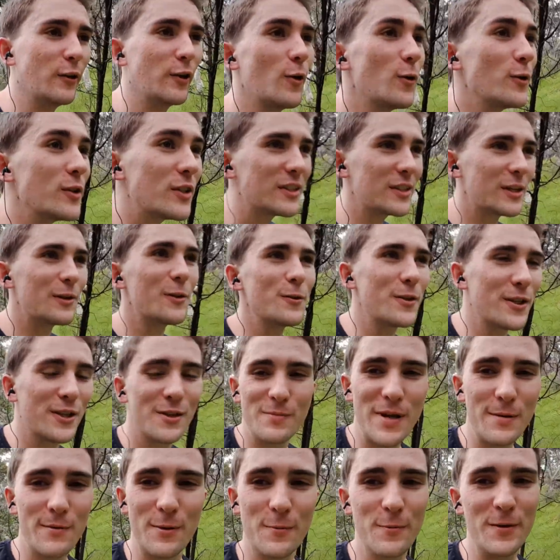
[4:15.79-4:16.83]
No cell
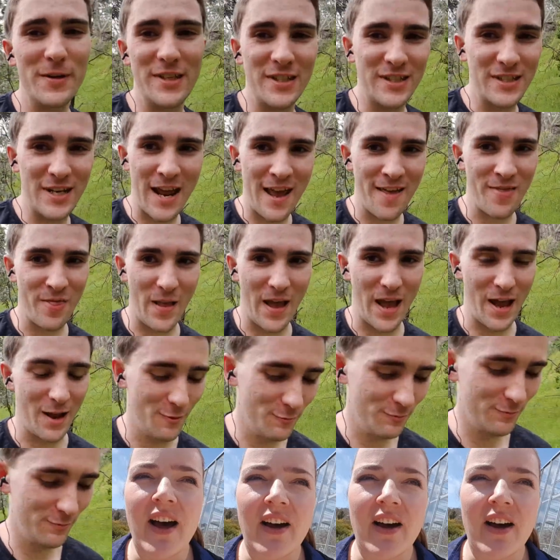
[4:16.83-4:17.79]
should be able to withstand that.